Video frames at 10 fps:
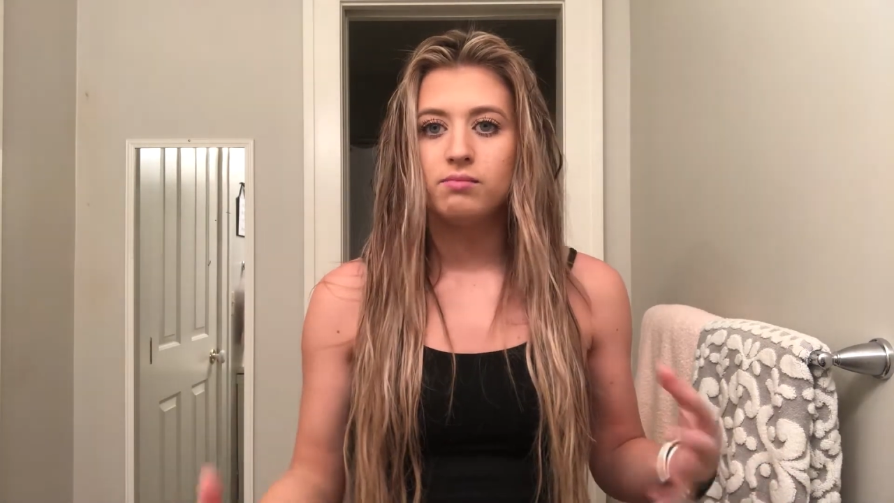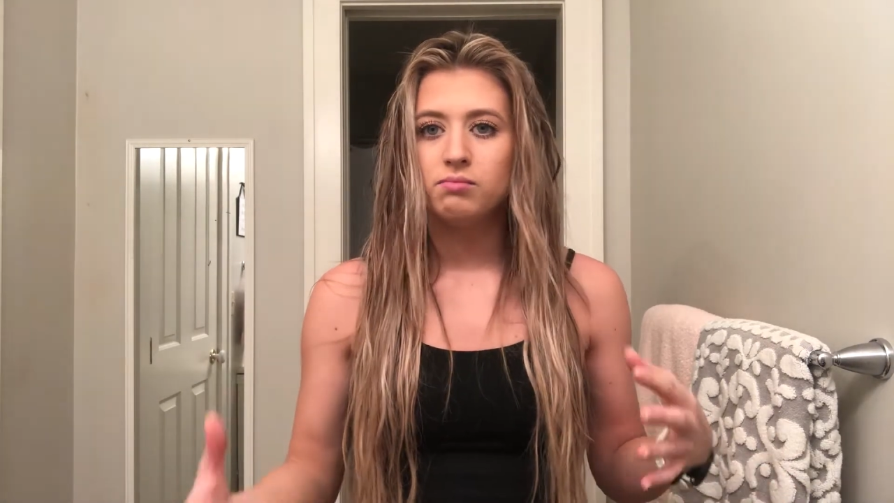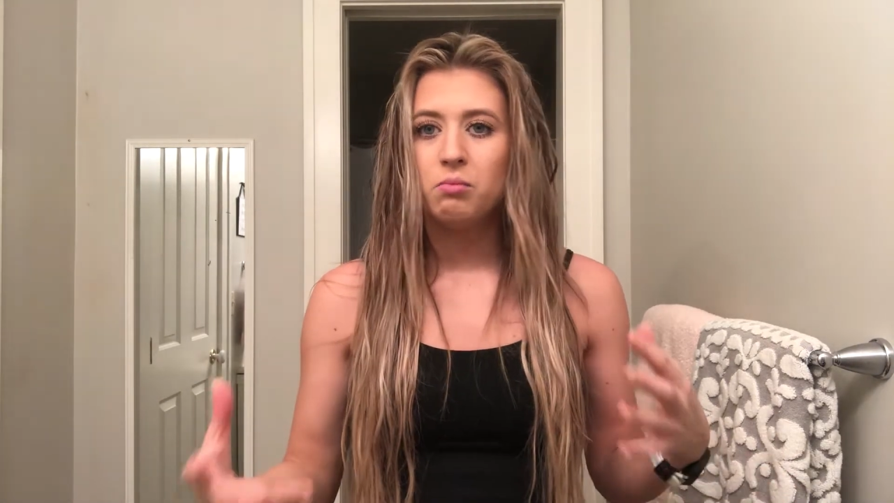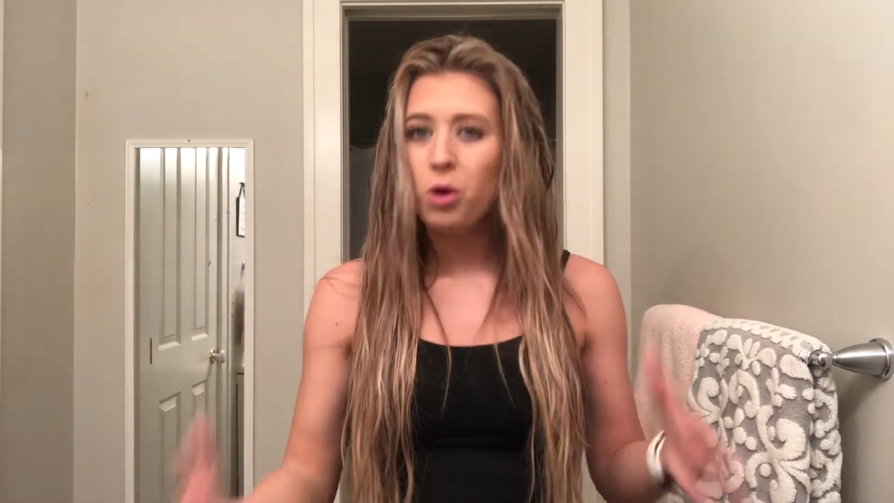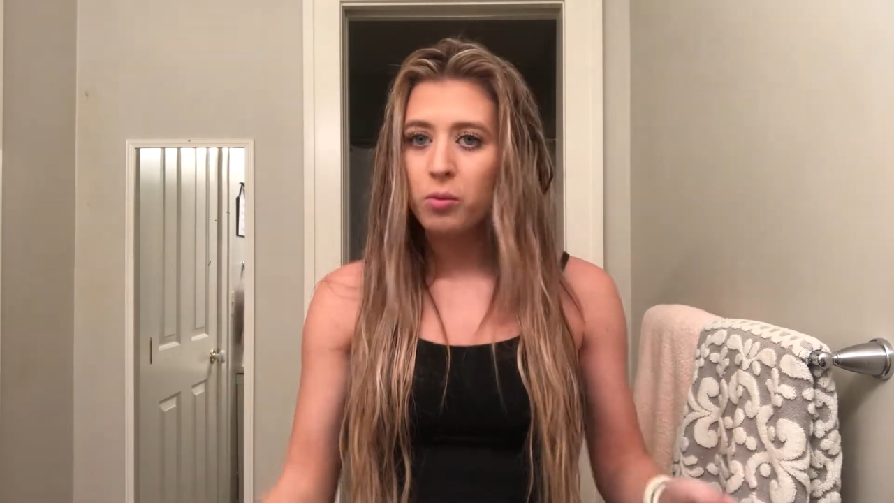
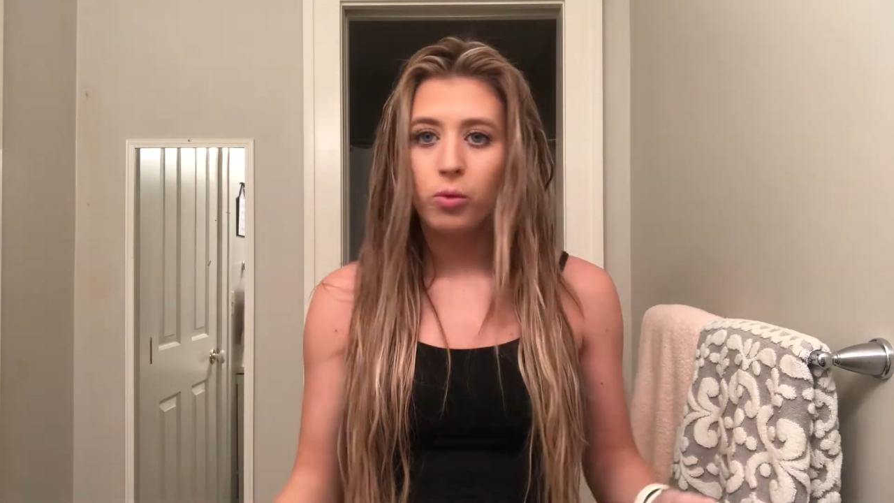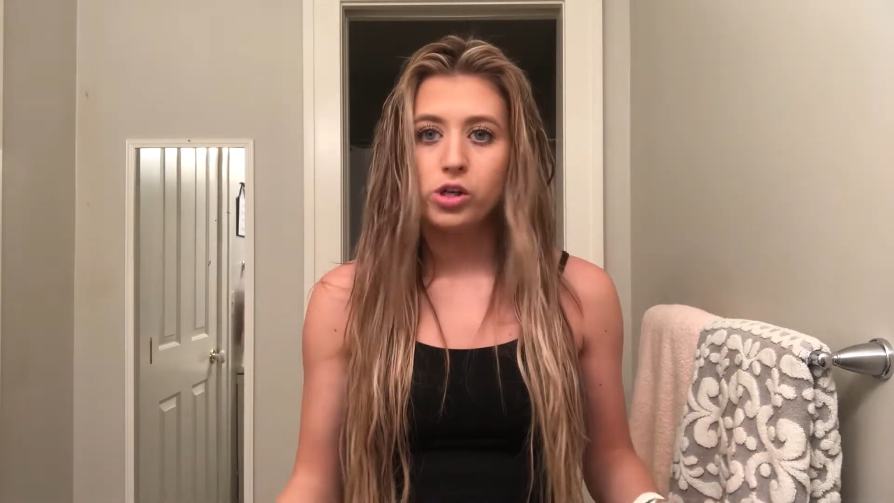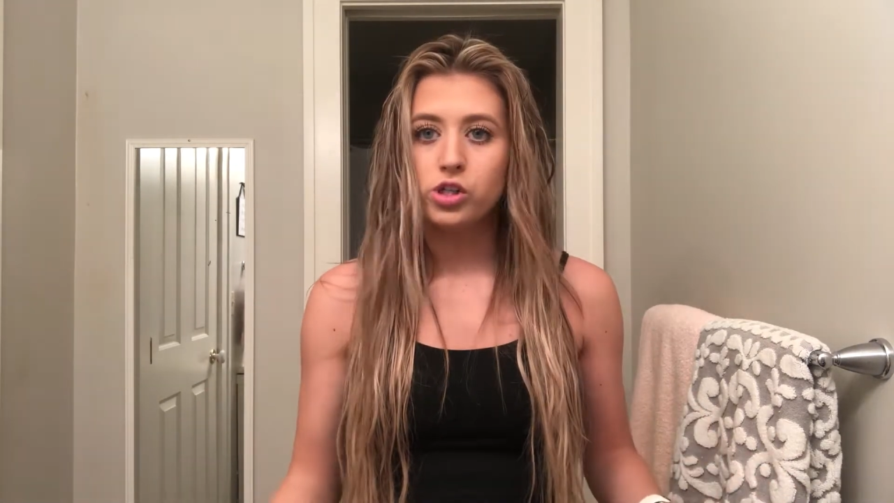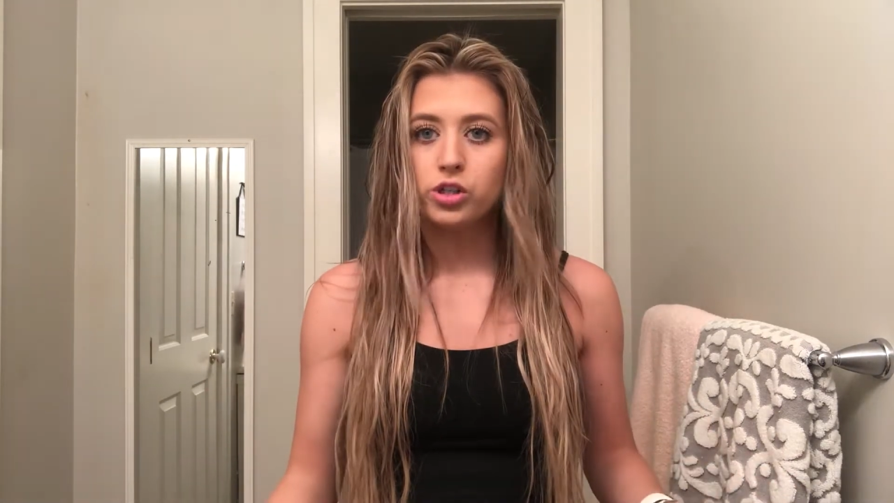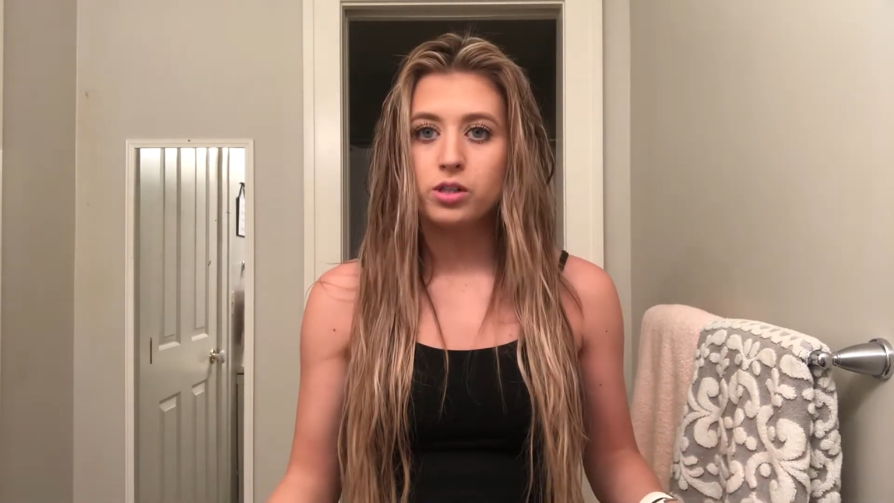more
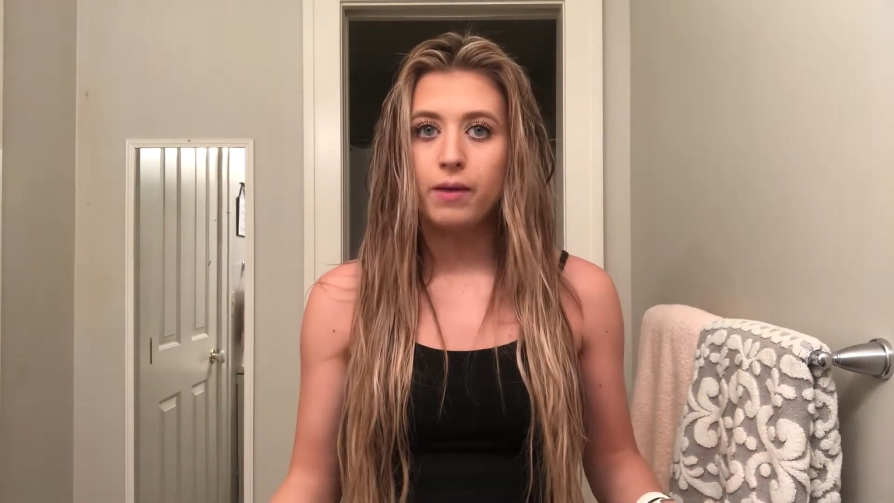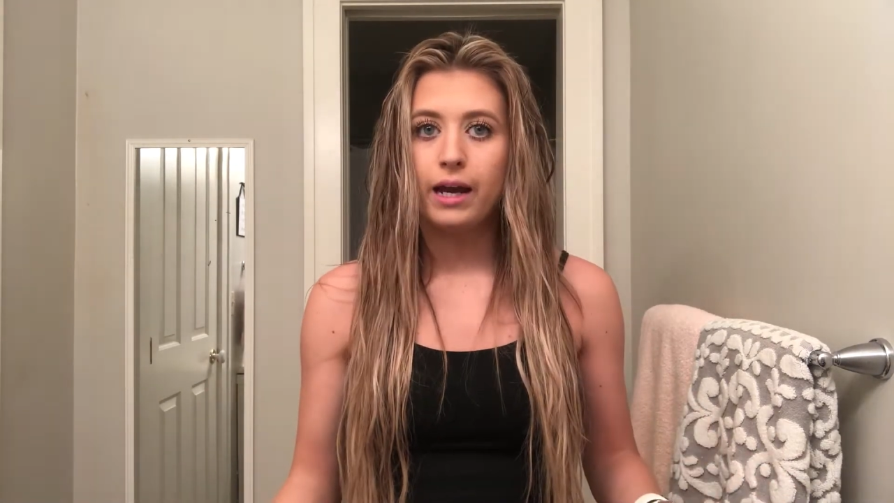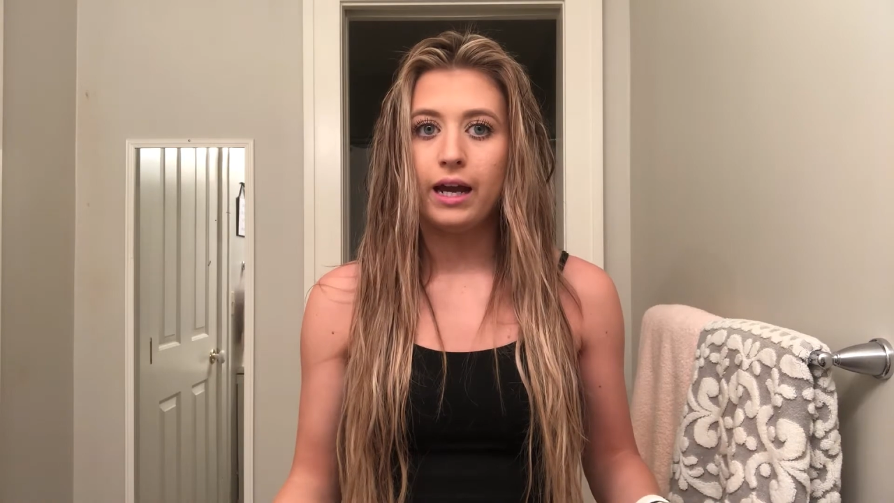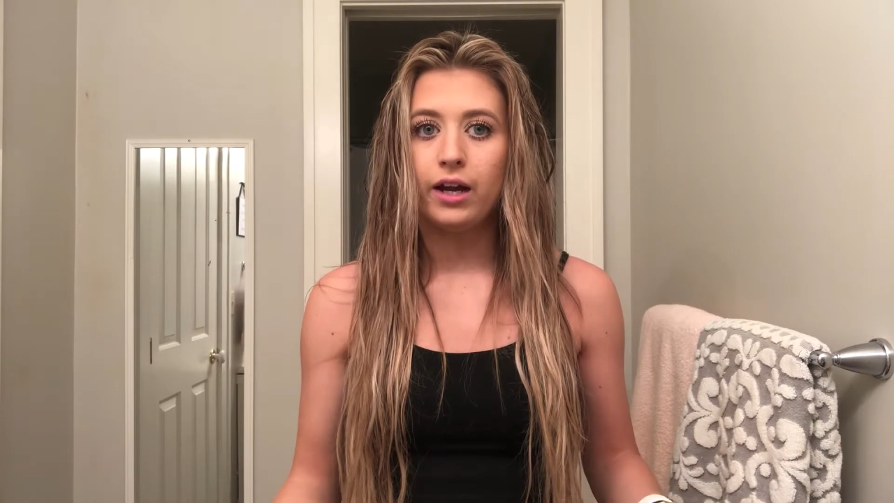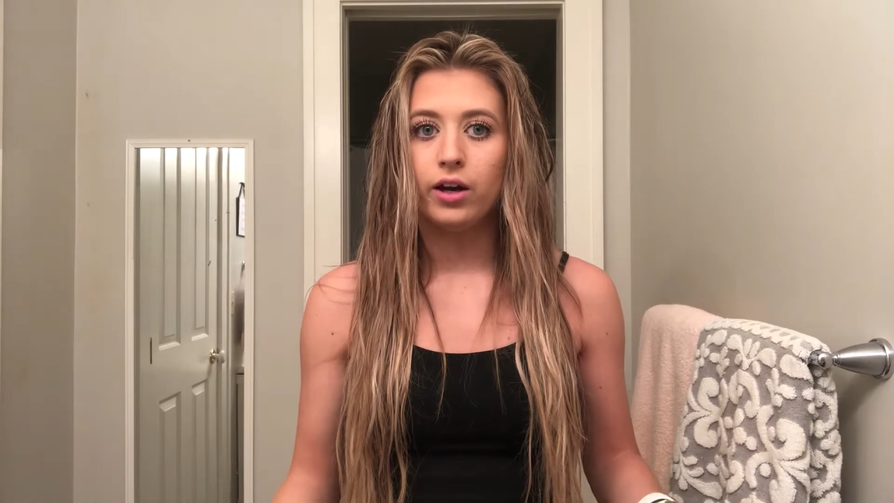moisture to my
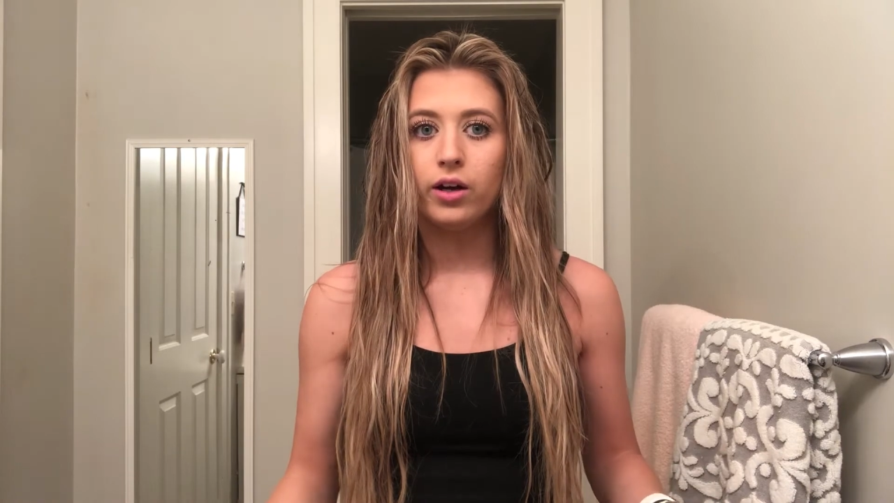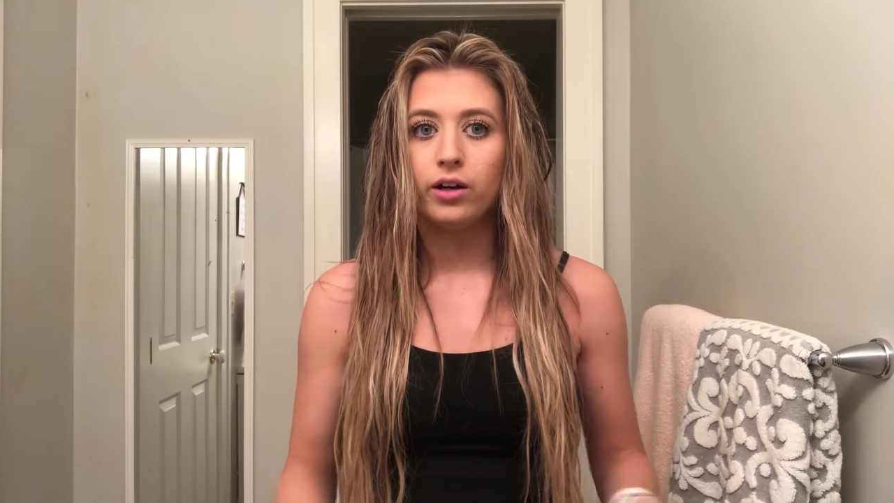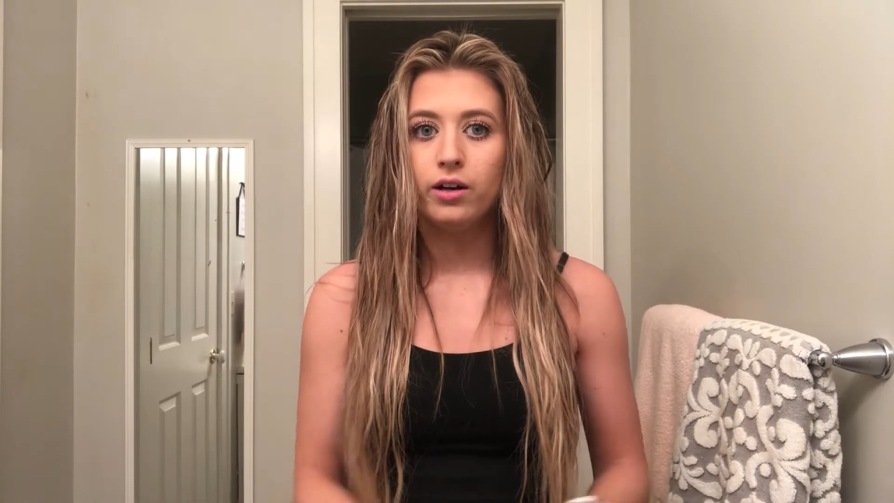hair,